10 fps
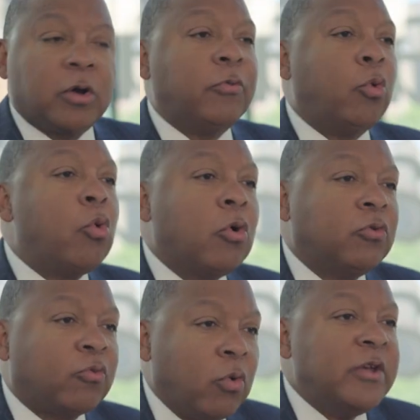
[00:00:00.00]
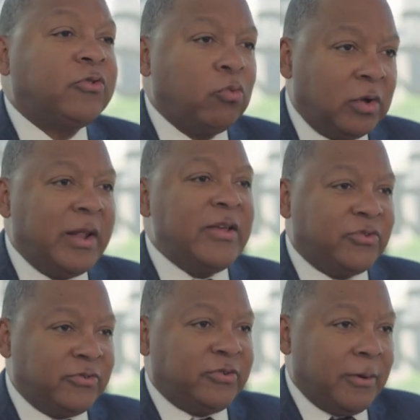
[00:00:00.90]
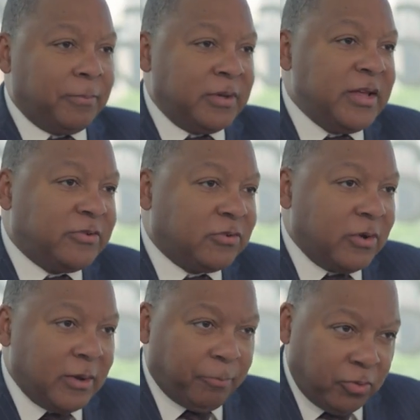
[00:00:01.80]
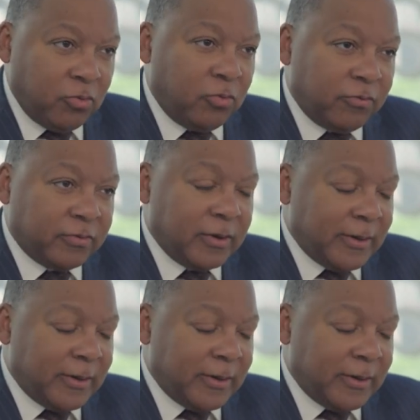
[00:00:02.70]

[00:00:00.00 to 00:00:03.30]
The world's racial relationship needs to improve